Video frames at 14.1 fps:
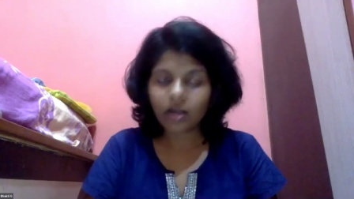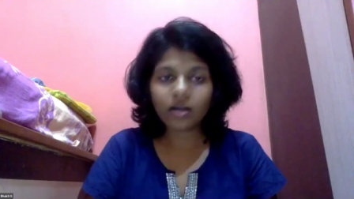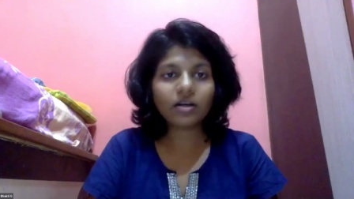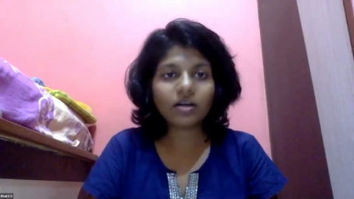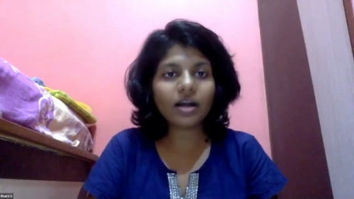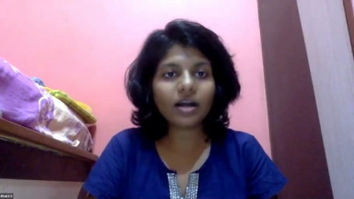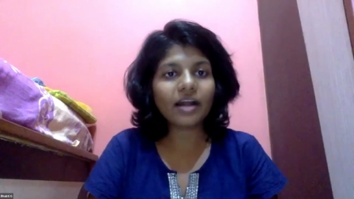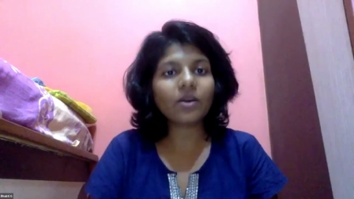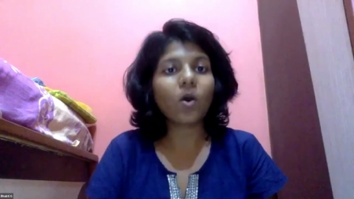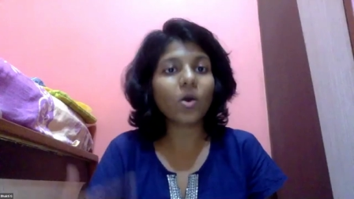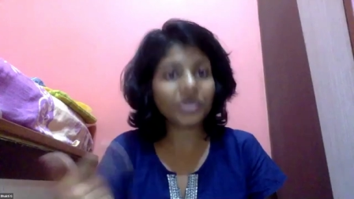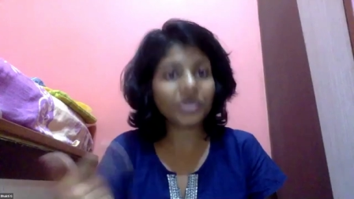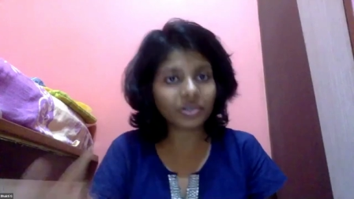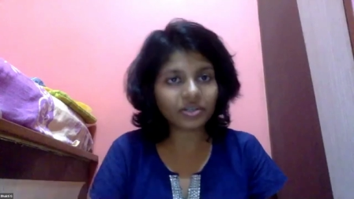
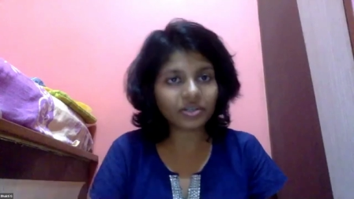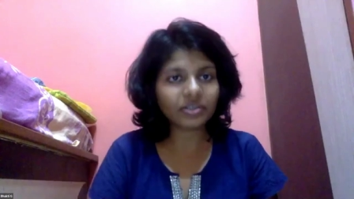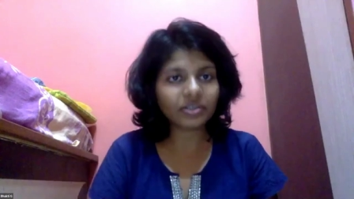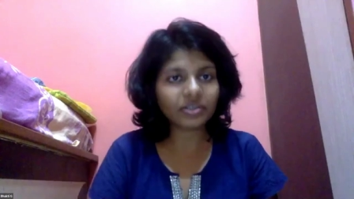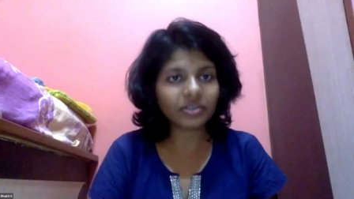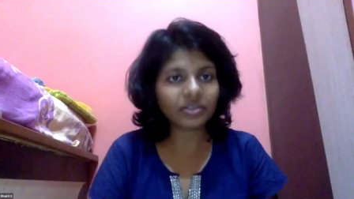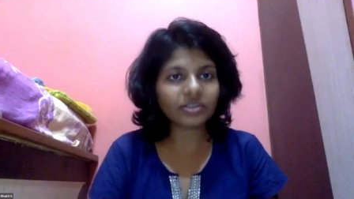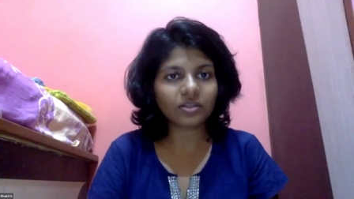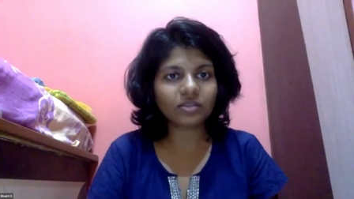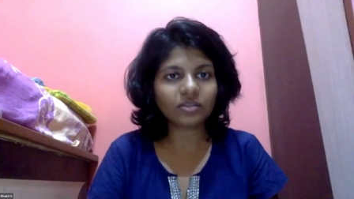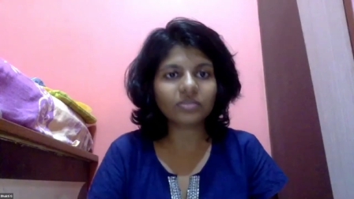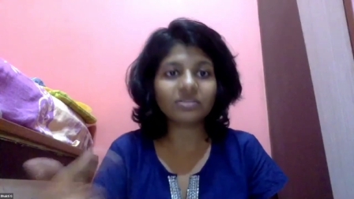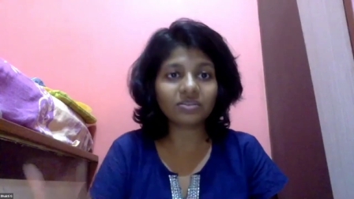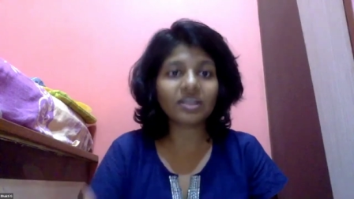and orders
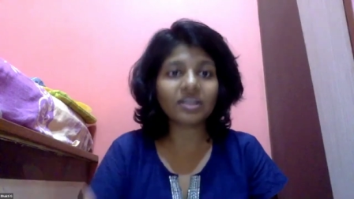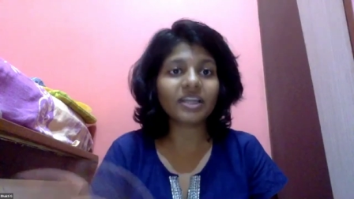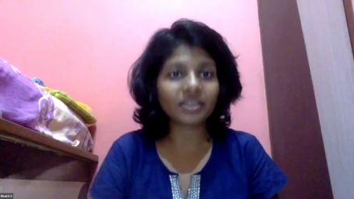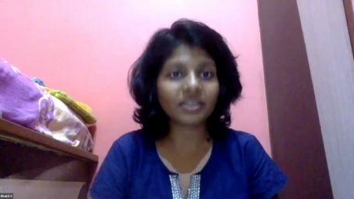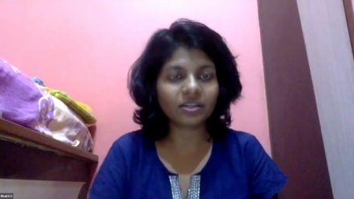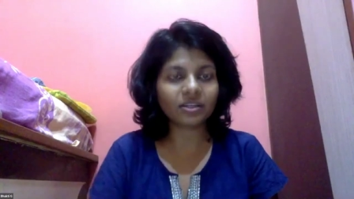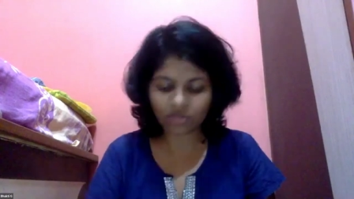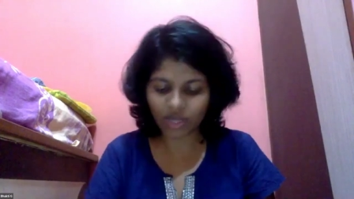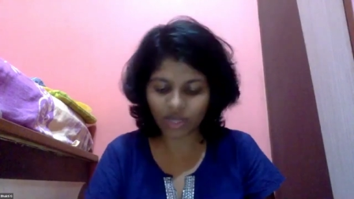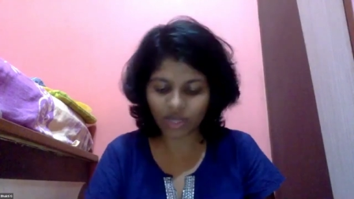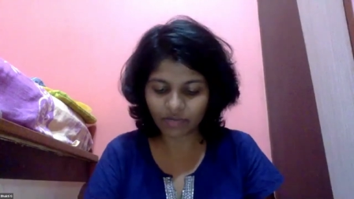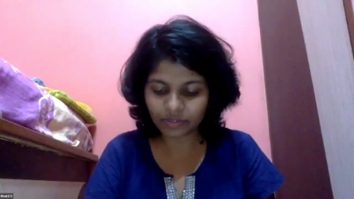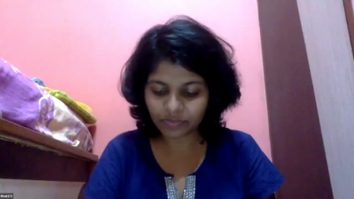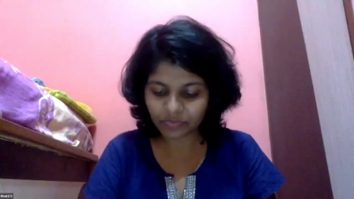relating
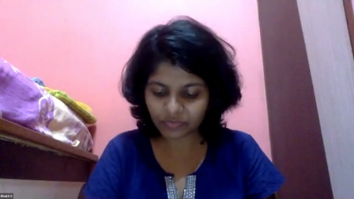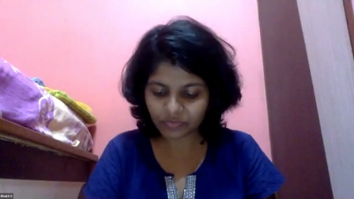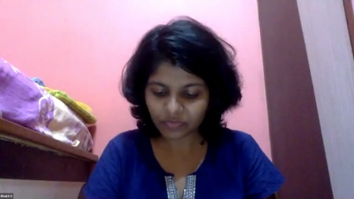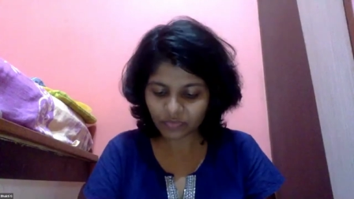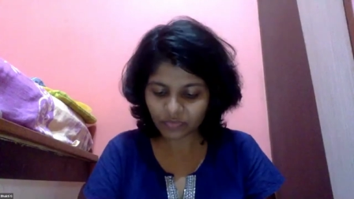to travel.